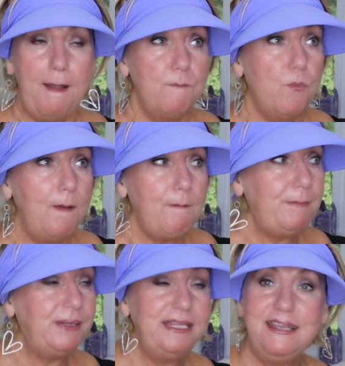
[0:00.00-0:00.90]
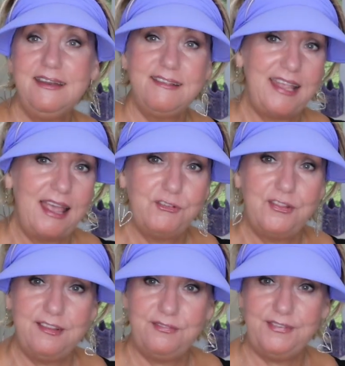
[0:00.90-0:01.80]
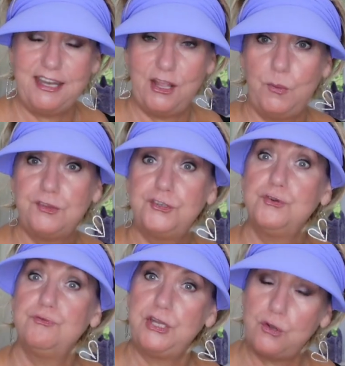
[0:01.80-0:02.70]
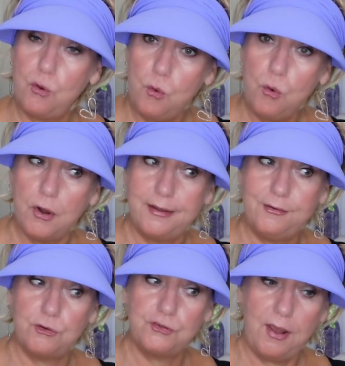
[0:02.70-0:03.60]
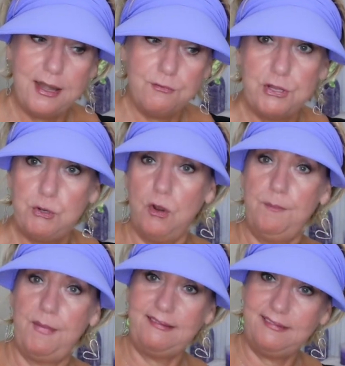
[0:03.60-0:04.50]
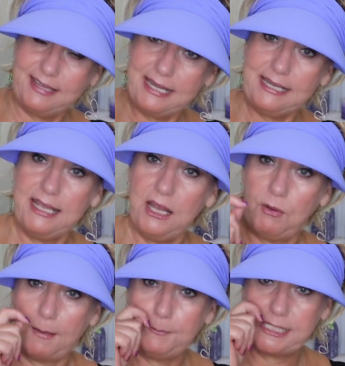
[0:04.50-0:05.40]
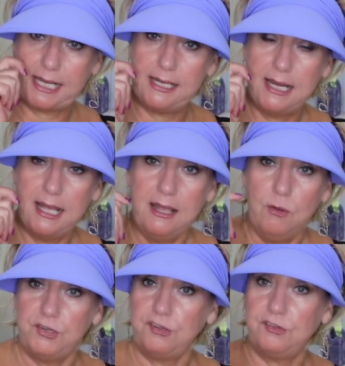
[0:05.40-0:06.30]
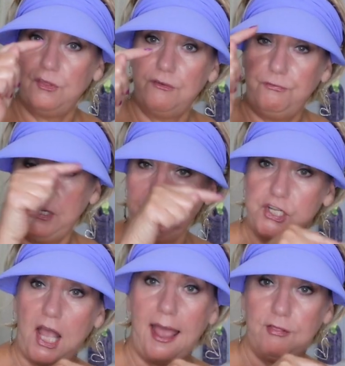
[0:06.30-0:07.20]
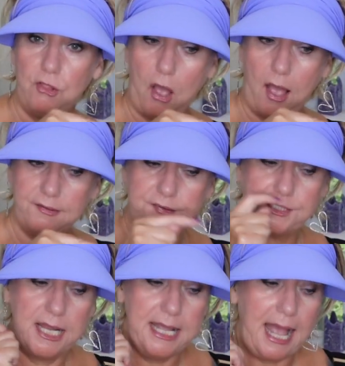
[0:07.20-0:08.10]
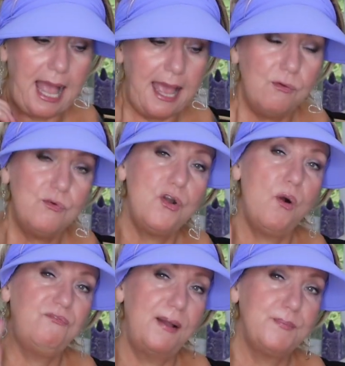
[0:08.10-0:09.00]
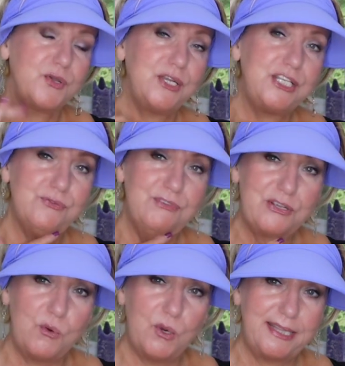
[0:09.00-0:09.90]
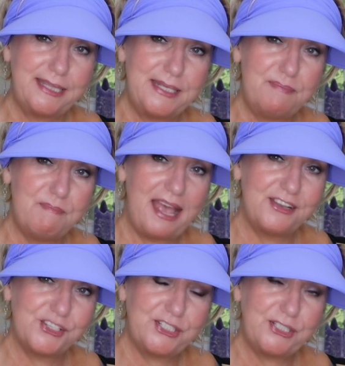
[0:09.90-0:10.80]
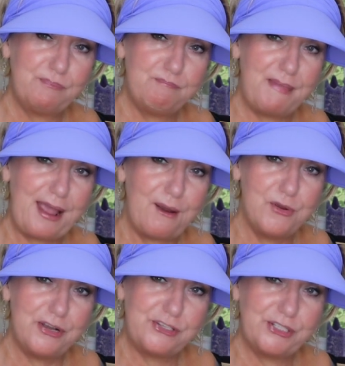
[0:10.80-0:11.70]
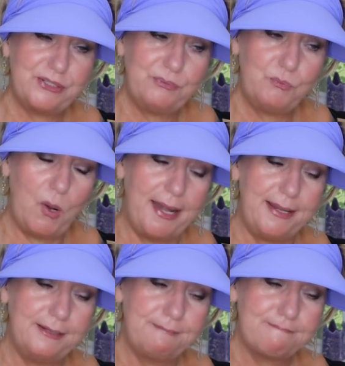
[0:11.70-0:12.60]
What my plan is after this video is to record or try to record my skincare update, which is the footage I lost. I don't know if I'm going to record the magical marriage one.